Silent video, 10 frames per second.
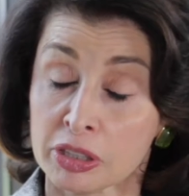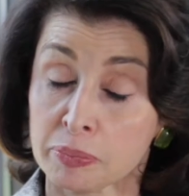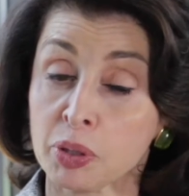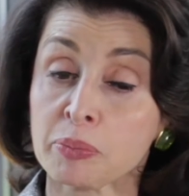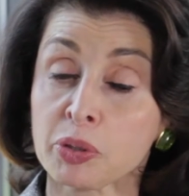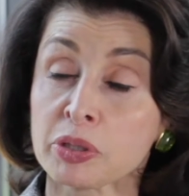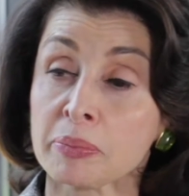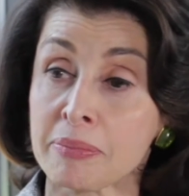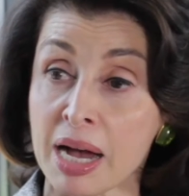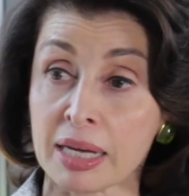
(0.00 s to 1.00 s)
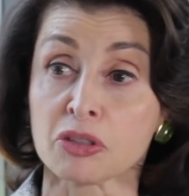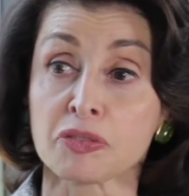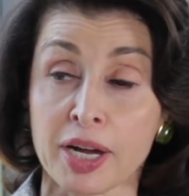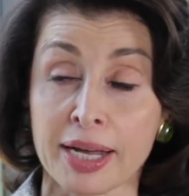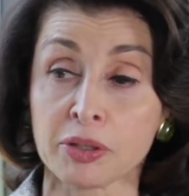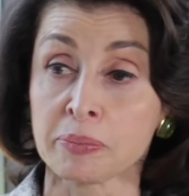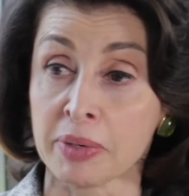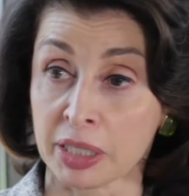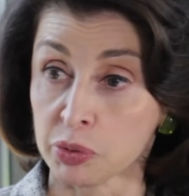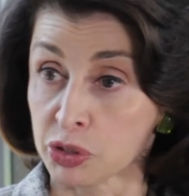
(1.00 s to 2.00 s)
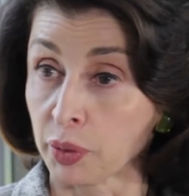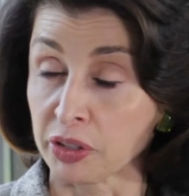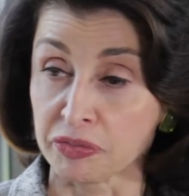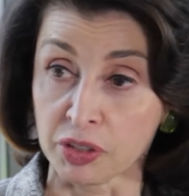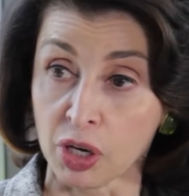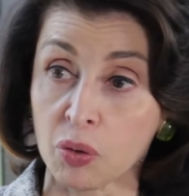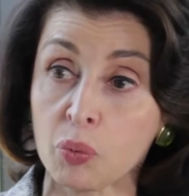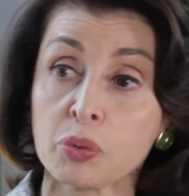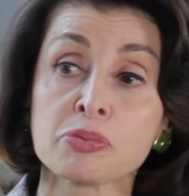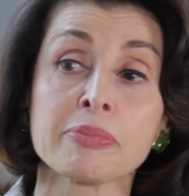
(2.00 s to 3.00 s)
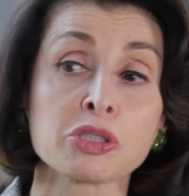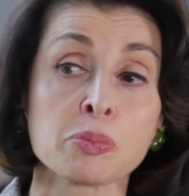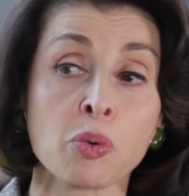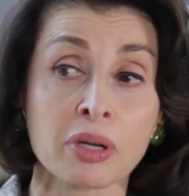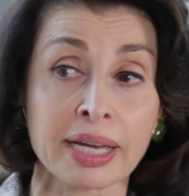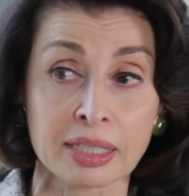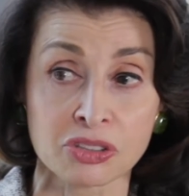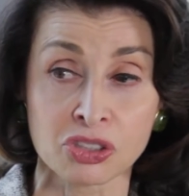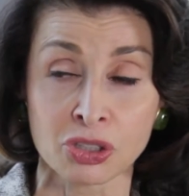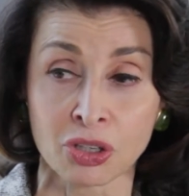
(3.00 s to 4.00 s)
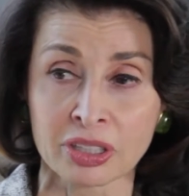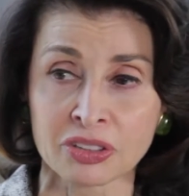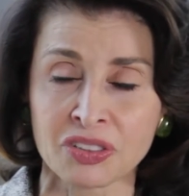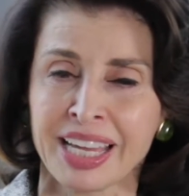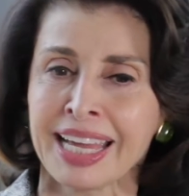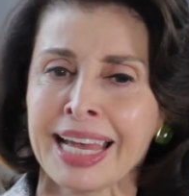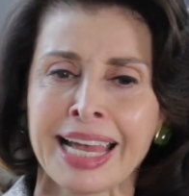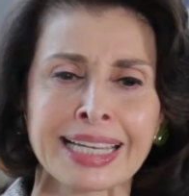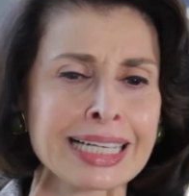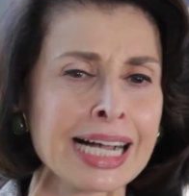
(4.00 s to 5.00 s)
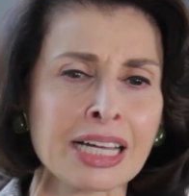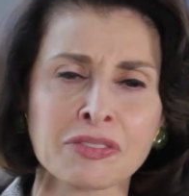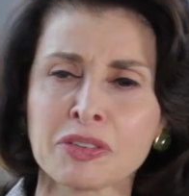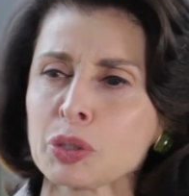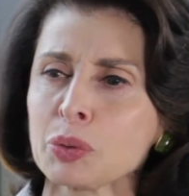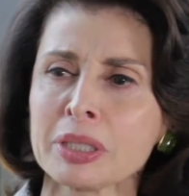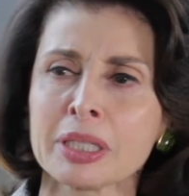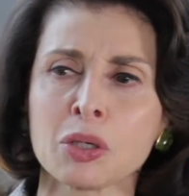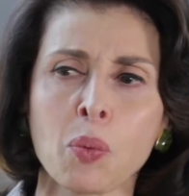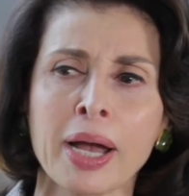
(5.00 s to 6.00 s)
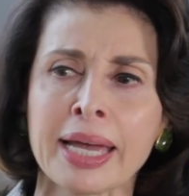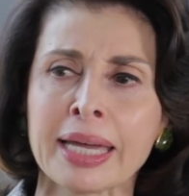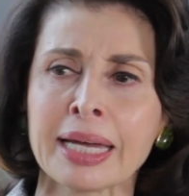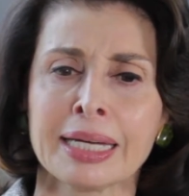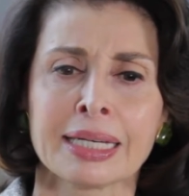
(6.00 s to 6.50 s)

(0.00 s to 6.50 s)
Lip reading: The Bloomberg model for how the money was going to flow was much more like Hudson Yards and convoluted in a way